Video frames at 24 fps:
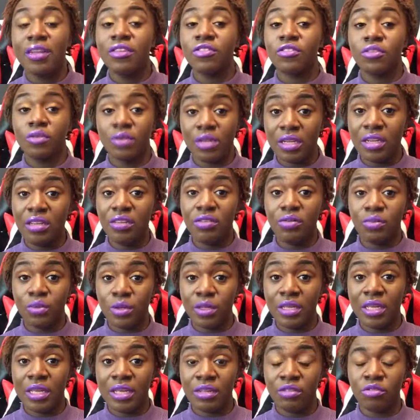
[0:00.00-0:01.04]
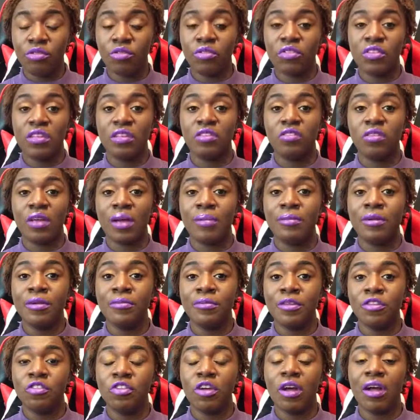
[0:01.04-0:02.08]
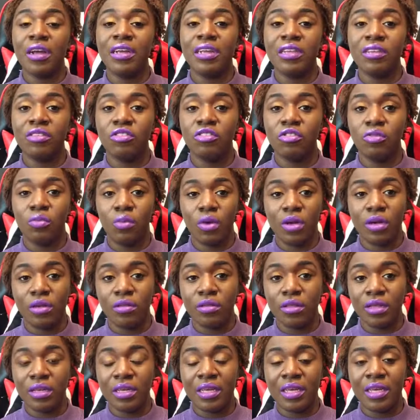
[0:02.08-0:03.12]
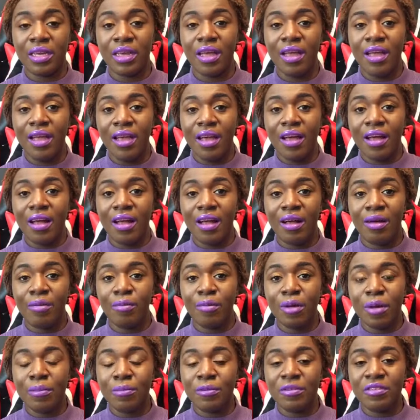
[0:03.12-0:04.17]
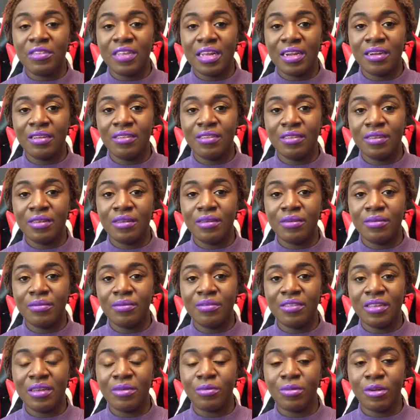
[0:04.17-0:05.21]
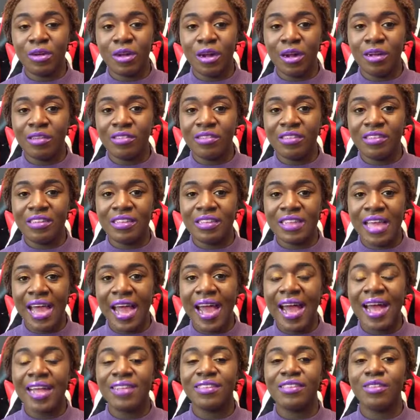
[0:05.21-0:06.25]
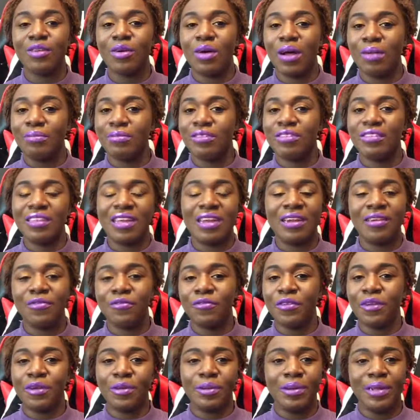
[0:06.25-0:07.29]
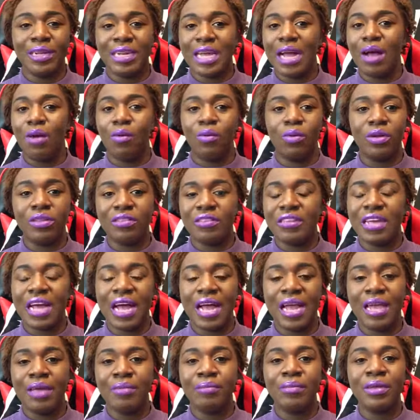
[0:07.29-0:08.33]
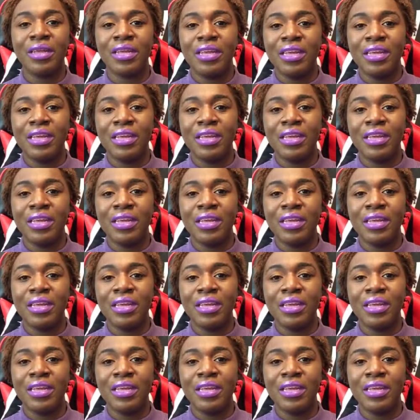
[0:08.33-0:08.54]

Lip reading: So it is really interesting. So I'm going to be talking to one of the representatives in regards to that. So I'm just kind of figuring out what time